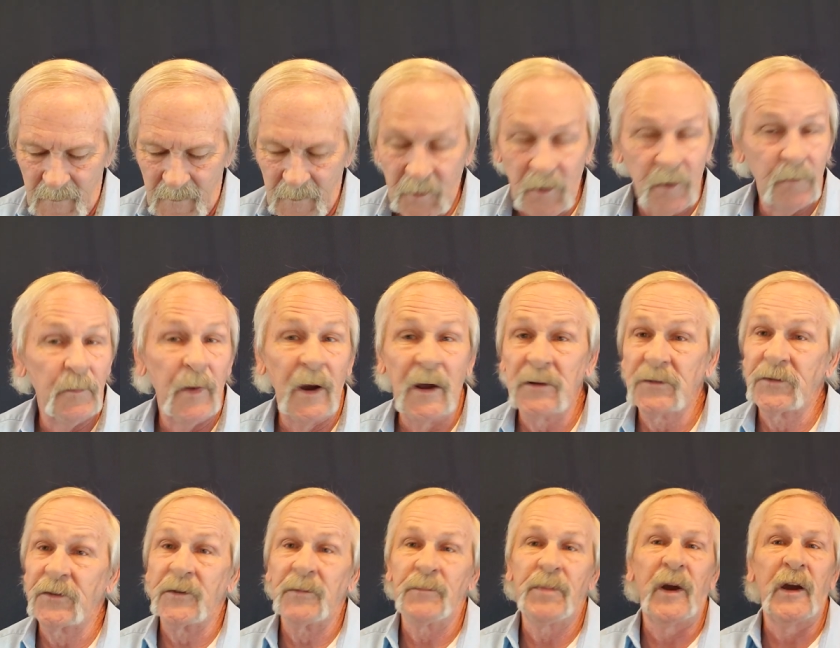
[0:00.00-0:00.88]
An
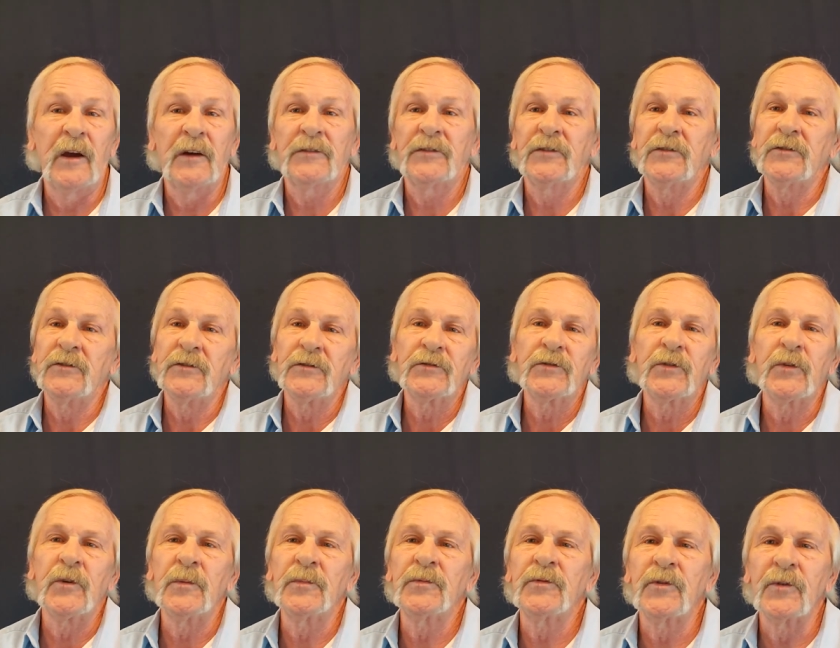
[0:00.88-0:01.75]
amazing passage of
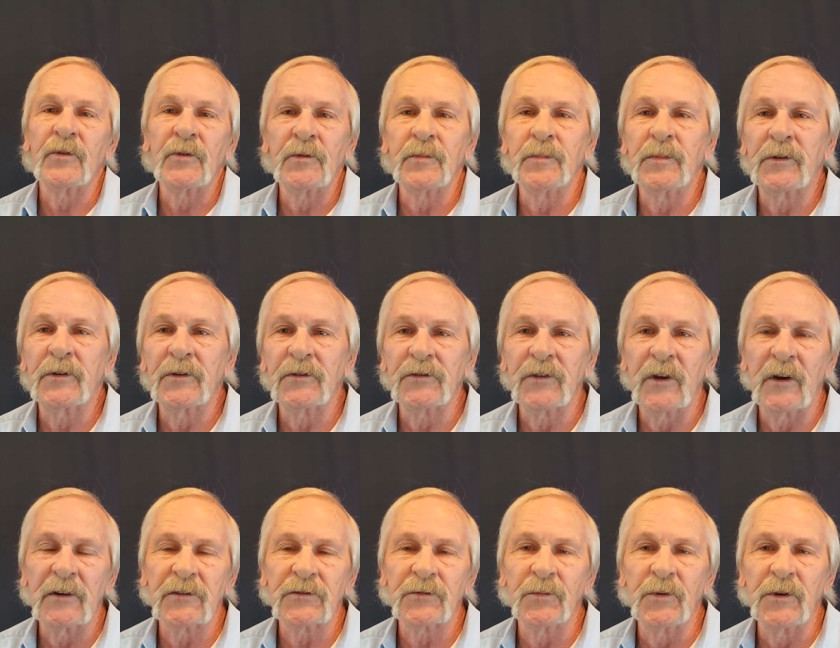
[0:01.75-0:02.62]
Scripture, because
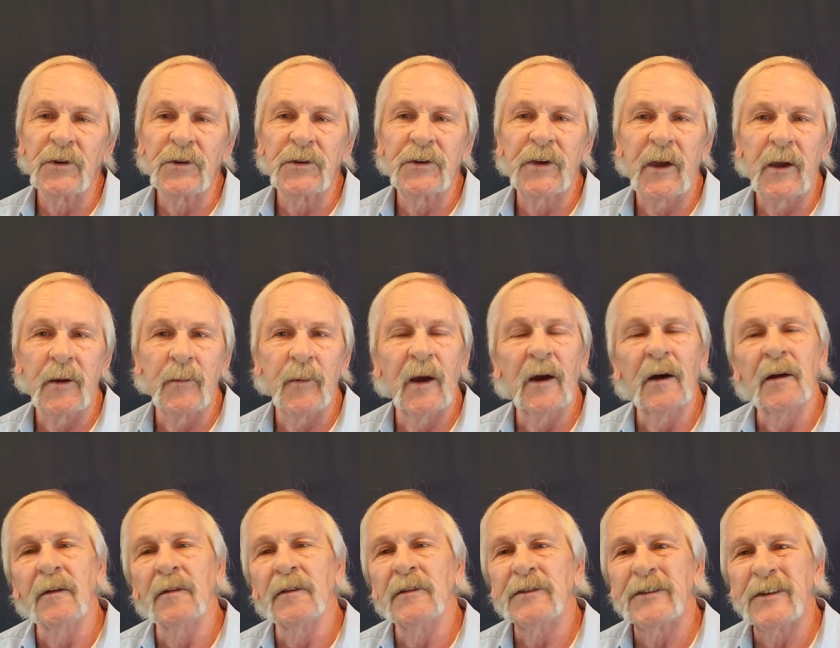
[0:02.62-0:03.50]
as we came
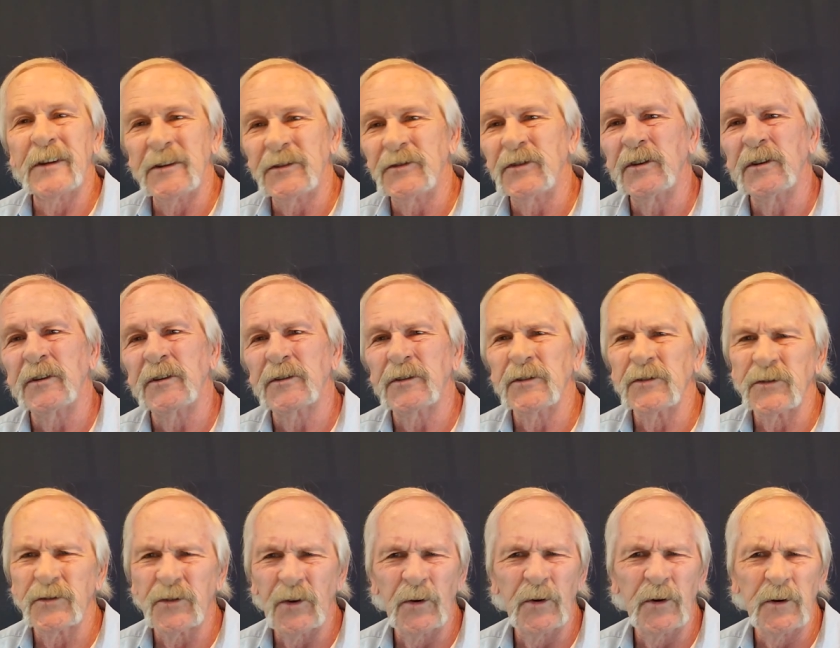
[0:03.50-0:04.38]
out of the teaching
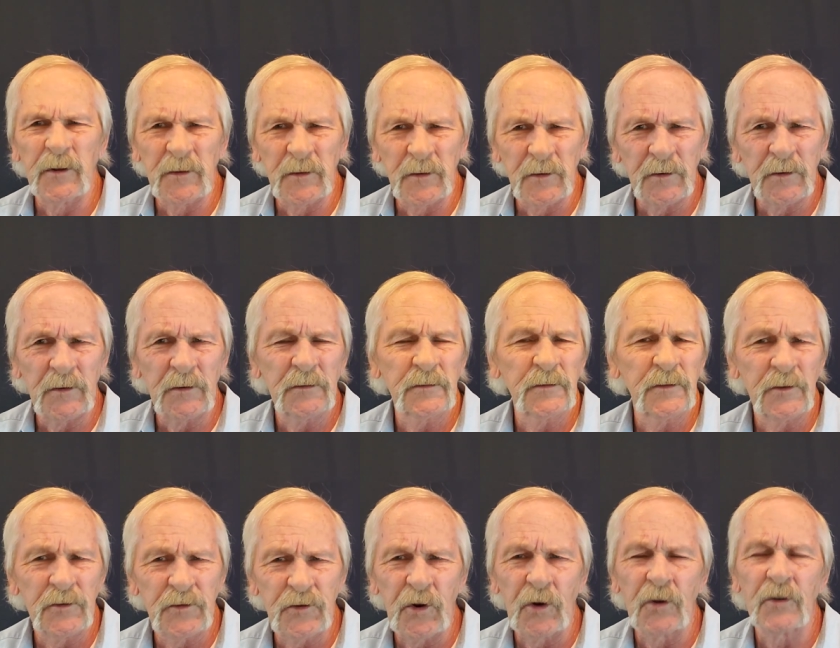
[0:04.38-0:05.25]
concerning
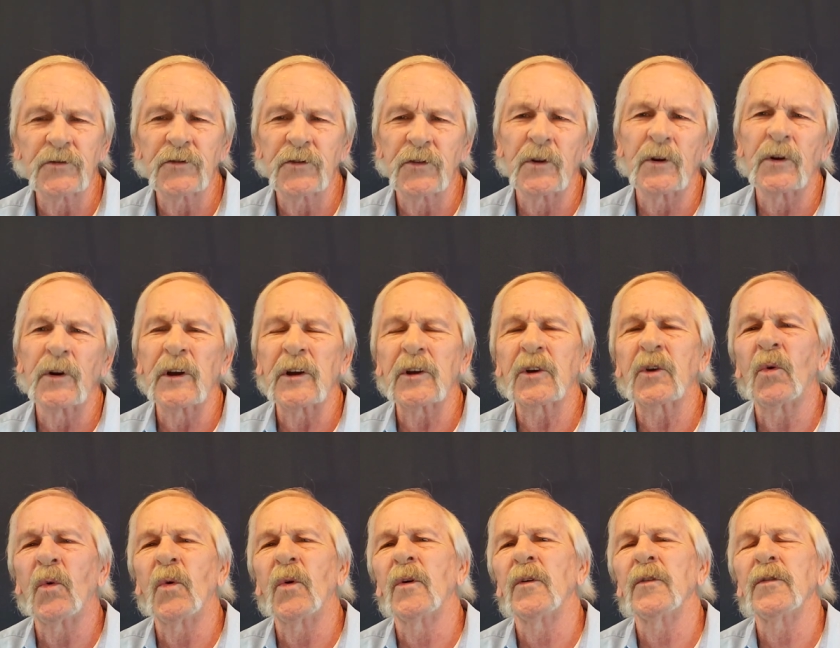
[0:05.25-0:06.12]
the church there at
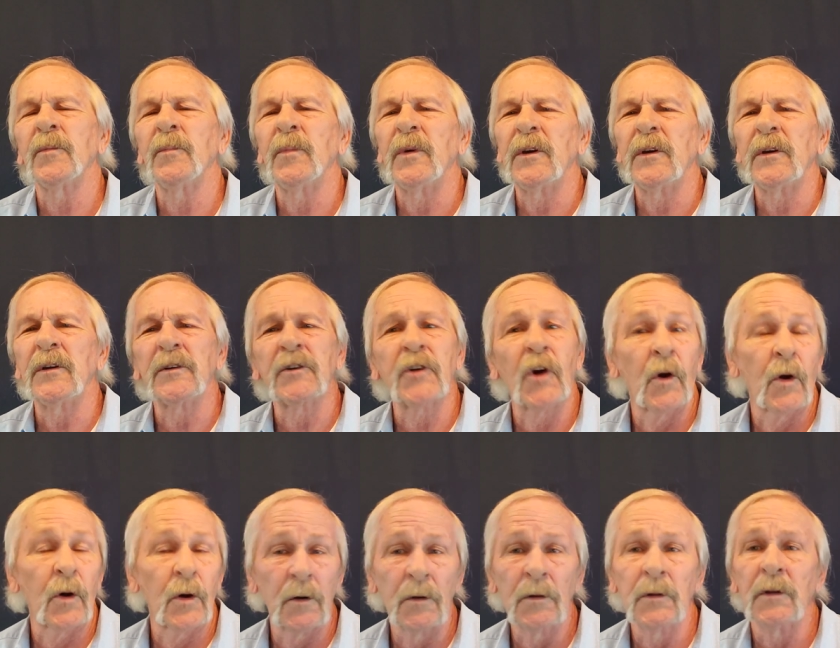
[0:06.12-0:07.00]
Corinth being
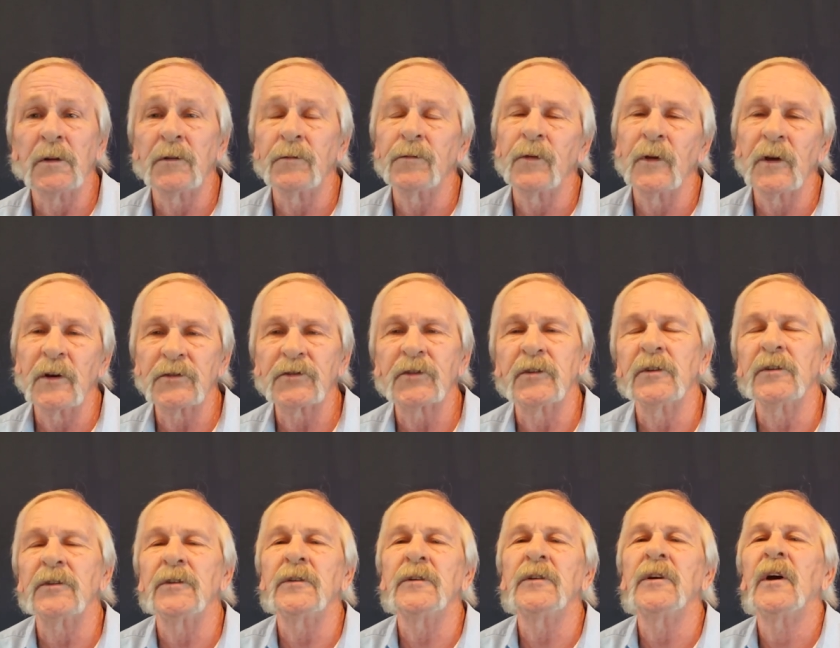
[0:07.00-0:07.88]
carnal and
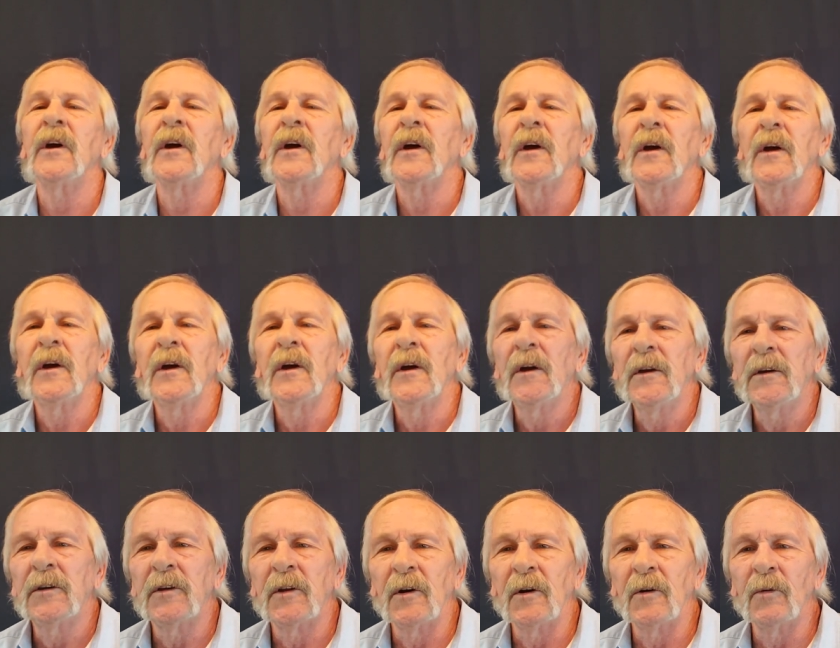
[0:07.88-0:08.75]
fleshly,
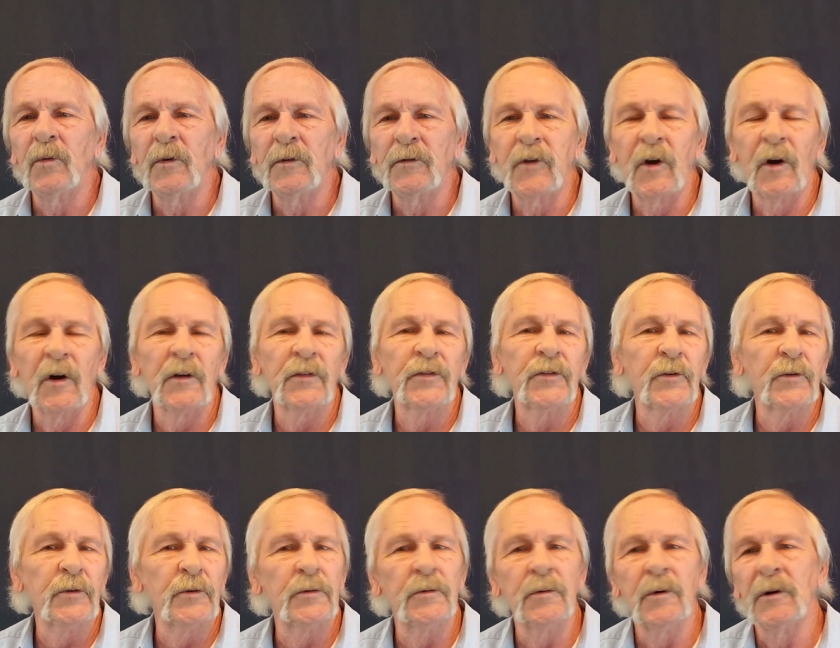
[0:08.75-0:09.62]
you know, we've gone
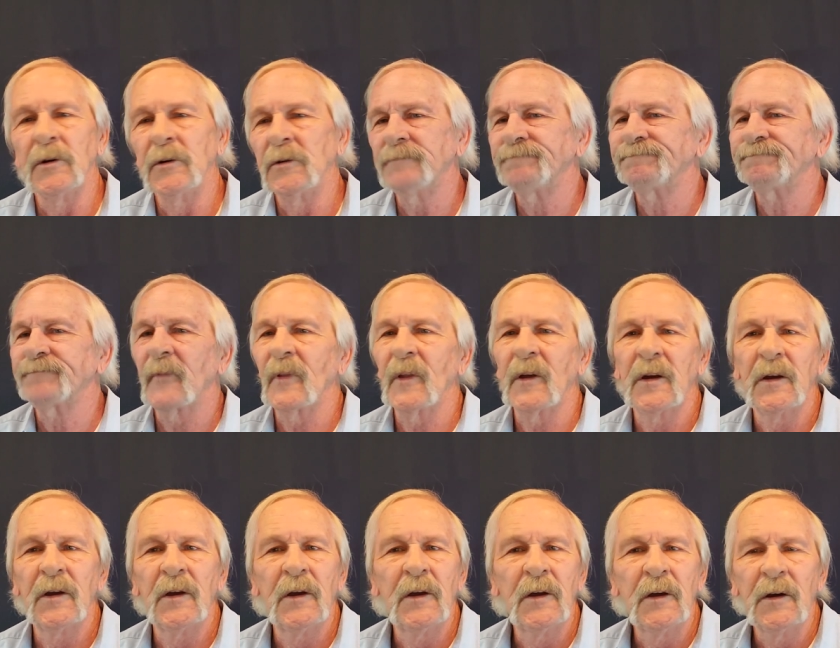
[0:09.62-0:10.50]
through
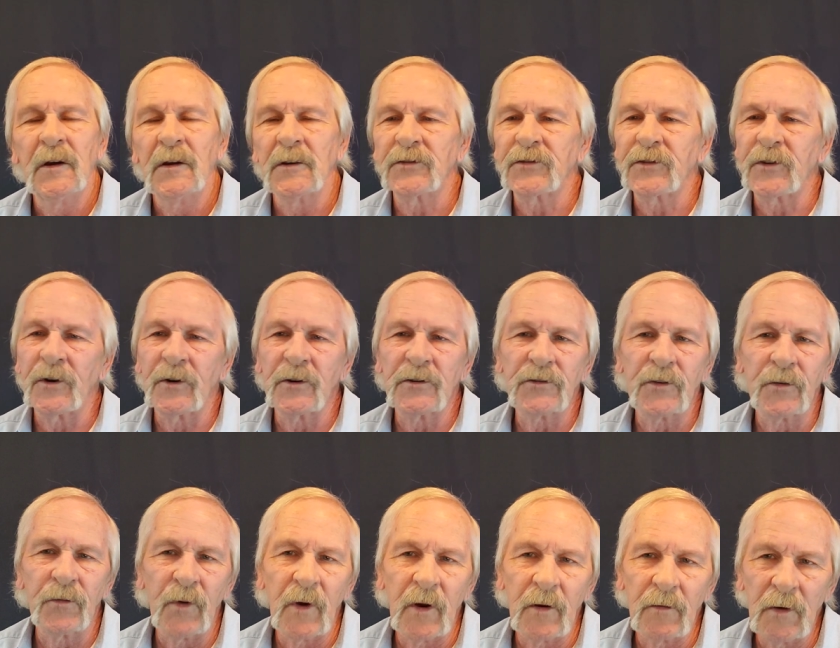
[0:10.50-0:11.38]
a series
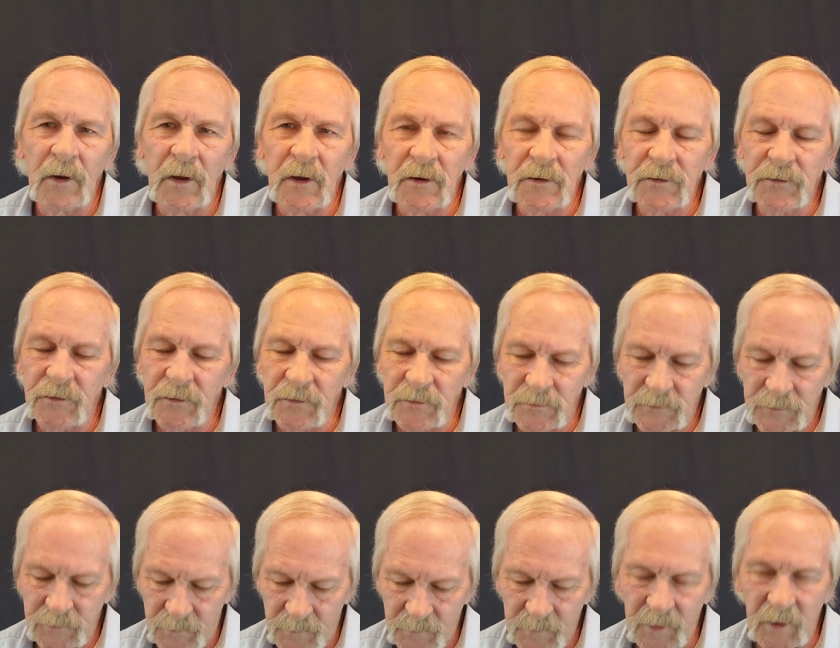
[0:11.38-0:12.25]
of revelations
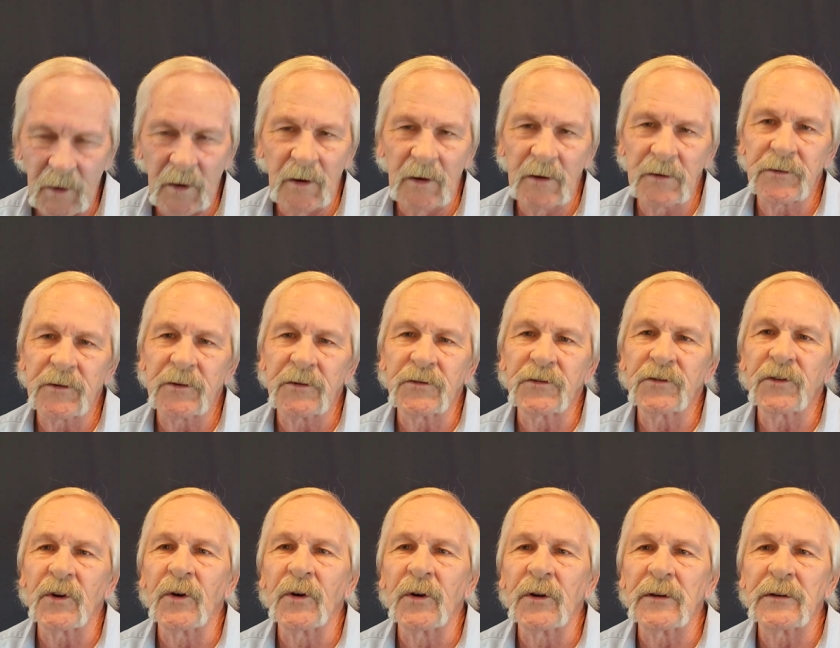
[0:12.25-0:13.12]
from God
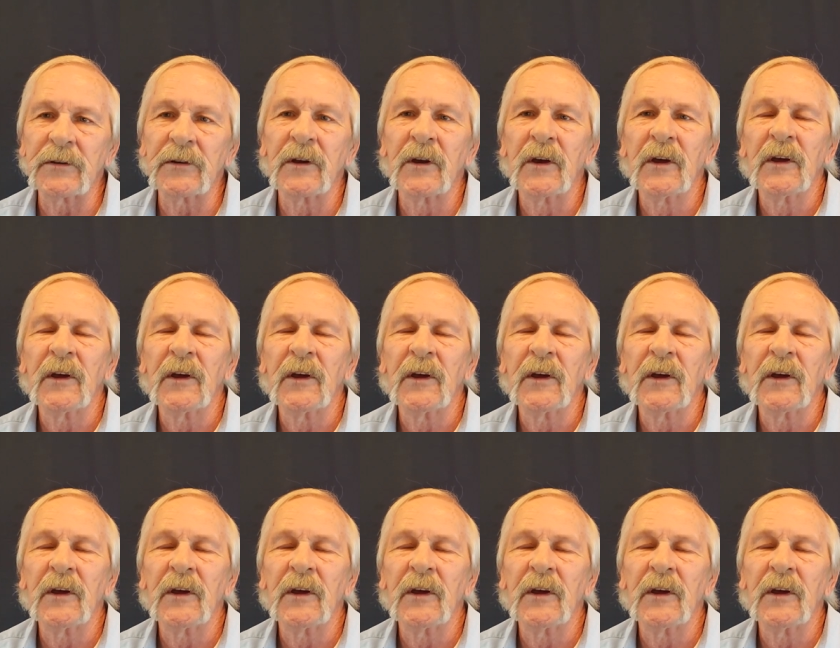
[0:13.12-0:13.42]
concerning